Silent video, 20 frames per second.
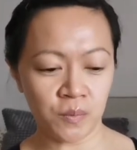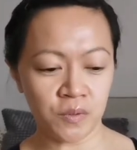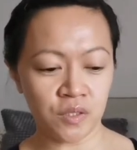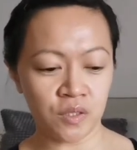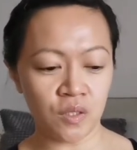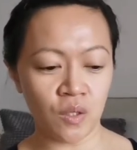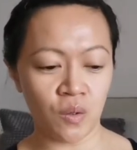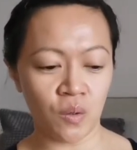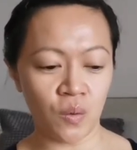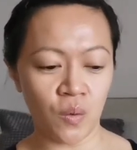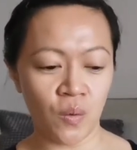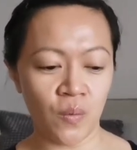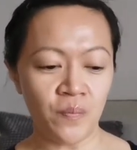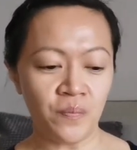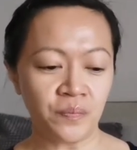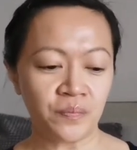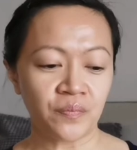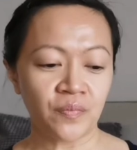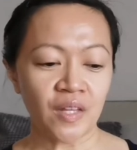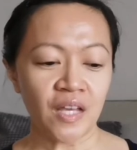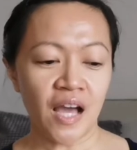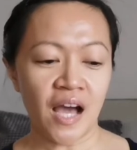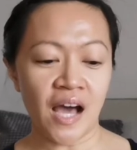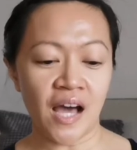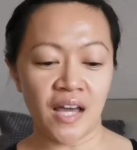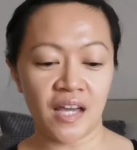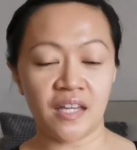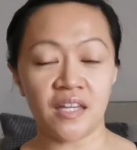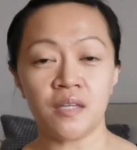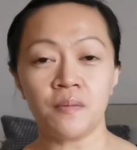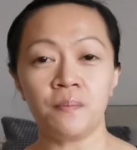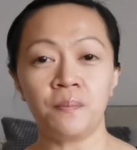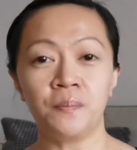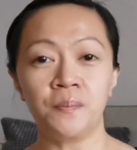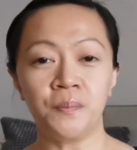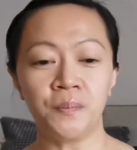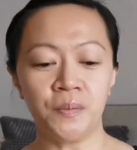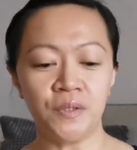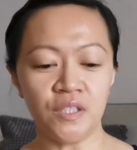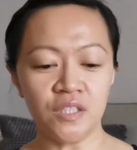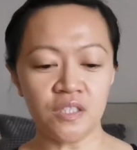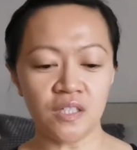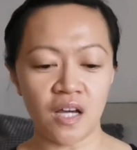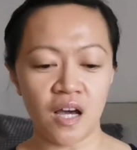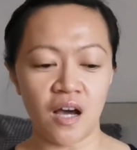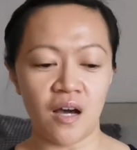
So I put